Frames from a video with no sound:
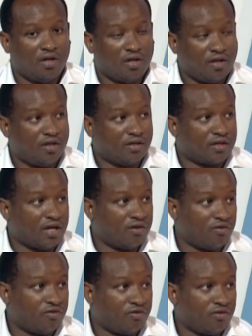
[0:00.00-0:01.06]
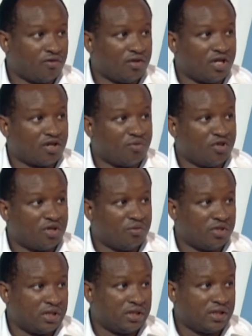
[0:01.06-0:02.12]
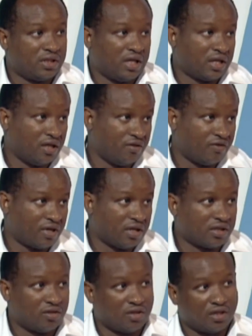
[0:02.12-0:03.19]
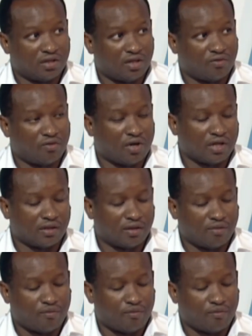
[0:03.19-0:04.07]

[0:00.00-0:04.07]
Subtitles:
this kind of non-communicable disease like liver cancer and the cervical cancer.